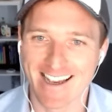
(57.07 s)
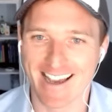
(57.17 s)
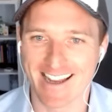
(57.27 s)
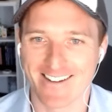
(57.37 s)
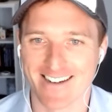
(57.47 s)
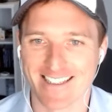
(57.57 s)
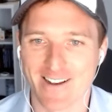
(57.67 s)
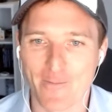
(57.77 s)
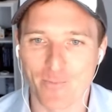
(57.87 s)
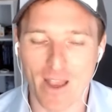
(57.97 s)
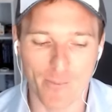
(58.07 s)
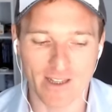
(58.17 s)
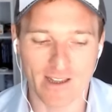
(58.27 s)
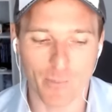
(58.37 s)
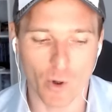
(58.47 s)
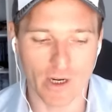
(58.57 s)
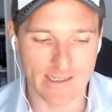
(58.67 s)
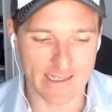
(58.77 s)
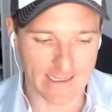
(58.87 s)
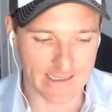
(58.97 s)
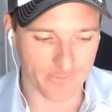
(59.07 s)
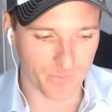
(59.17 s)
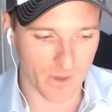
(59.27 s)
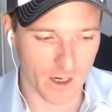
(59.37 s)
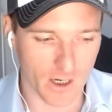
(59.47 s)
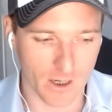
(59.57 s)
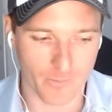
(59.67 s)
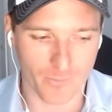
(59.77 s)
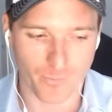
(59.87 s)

Anyways, but the point is that um,